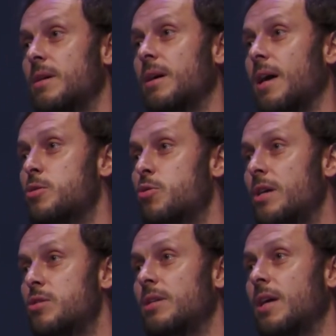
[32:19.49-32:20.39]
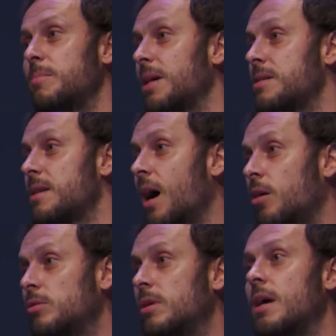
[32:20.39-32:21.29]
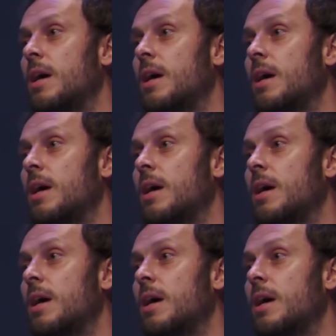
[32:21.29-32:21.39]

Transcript: uh, as strange as that might sound,